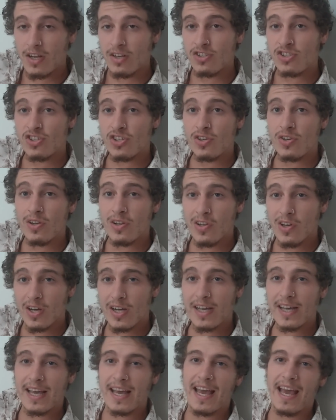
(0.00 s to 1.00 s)
So you
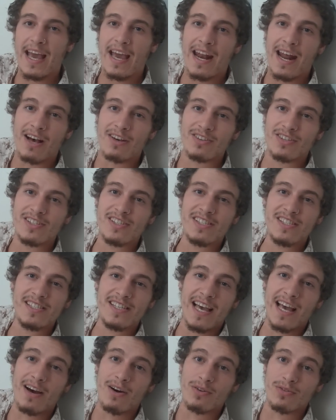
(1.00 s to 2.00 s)
look at our
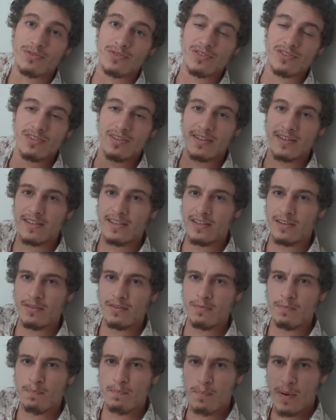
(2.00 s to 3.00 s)
cells,
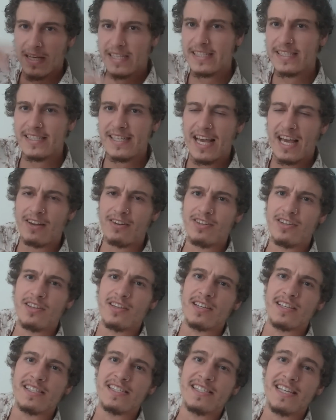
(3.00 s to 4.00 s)
bust down to
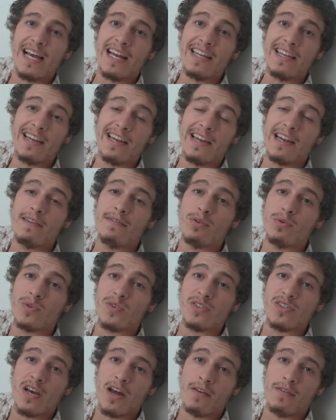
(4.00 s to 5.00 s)
the cellular level
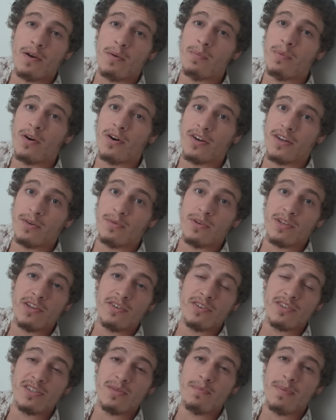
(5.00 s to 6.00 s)
inside of our body, where
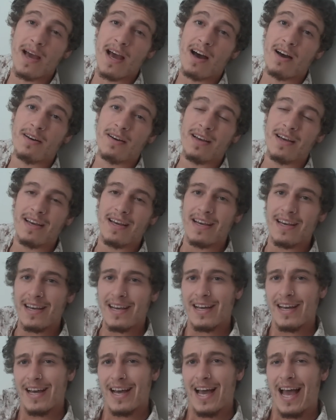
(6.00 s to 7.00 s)
there is about
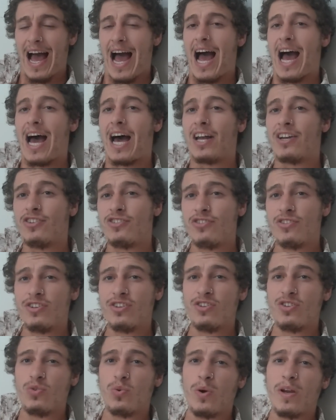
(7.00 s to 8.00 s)

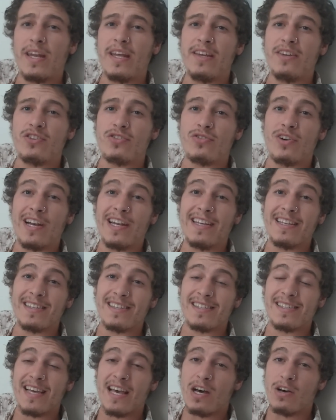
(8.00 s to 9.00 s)
120 trillion
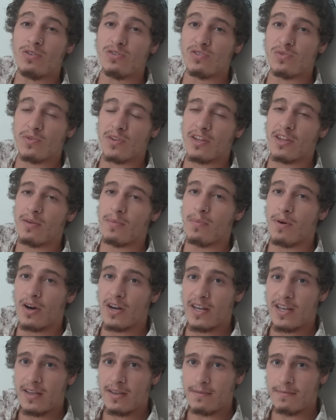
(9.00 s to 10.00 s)
cells within the
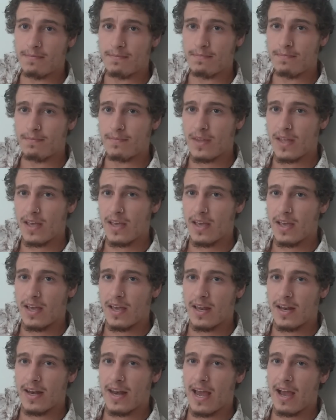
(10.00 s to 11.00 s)
body.
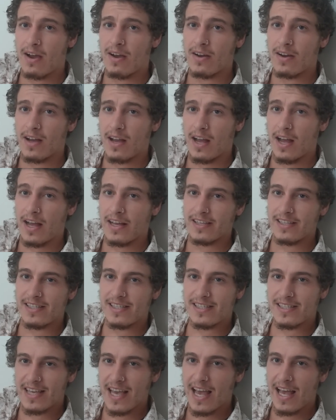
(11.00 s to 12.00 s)
Now, a
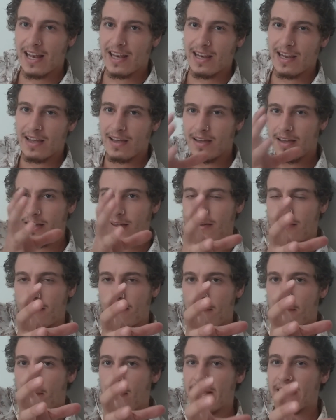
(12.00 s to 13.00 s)
cell
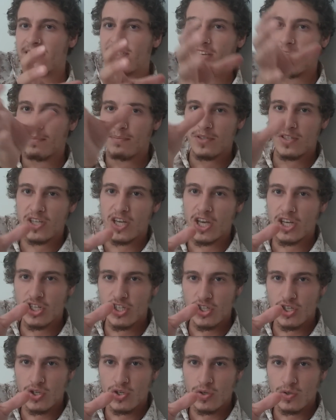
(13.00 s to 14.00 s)
makes up
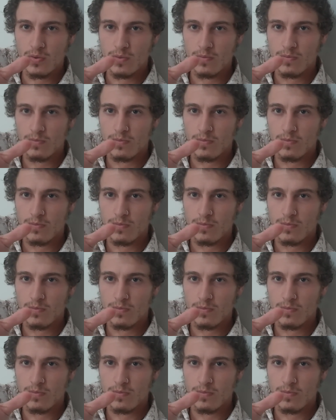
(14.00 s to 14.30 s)
tissue.